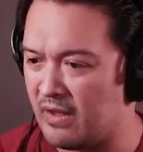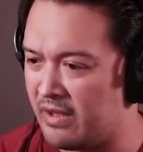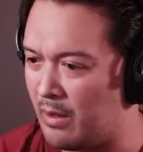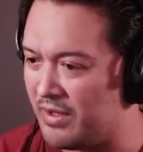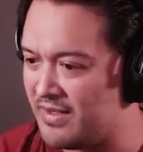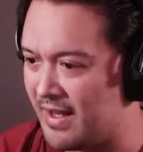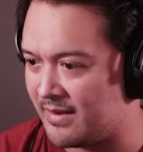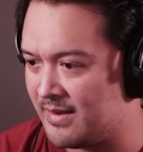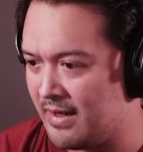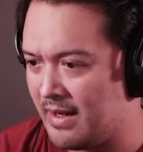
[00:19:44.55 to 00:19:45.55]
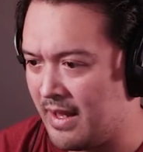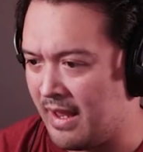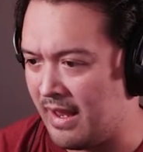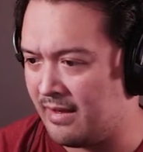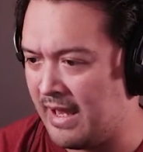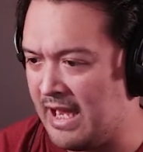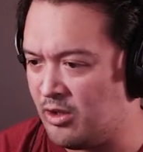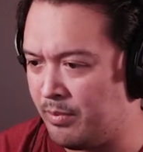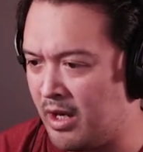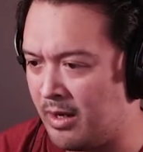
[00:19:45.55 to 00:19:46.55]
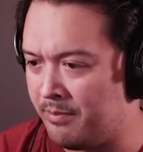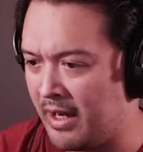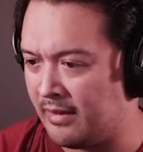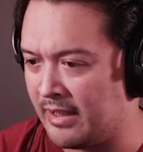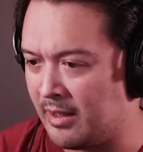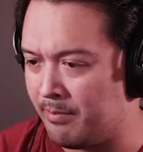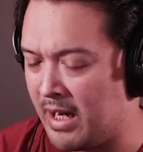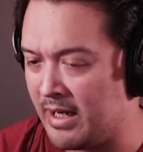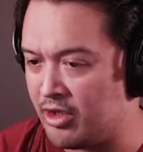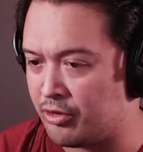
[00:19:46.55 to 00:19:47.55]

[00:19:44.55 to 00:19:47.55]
Okay, what's next? Engage pump and let the body